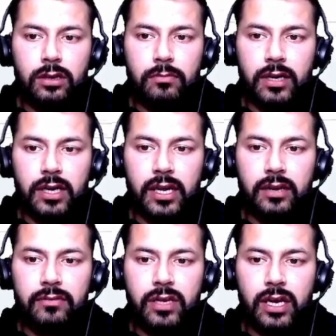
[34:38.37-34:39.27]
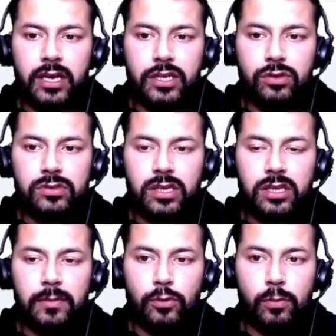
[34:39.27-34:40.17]
but here we are using
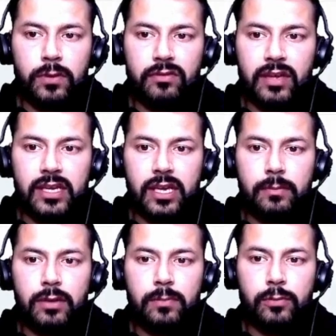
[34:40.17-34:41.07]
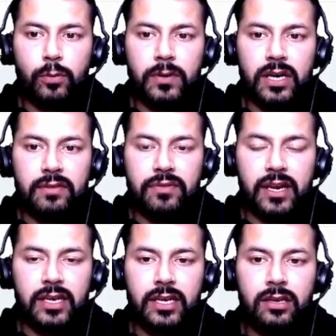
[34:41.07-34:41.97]
the proper variable, proper
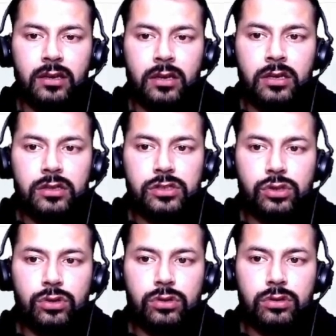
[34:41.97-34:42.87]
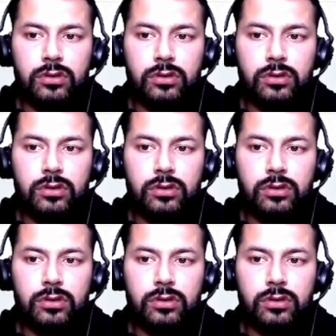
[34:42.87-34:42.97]
defining. So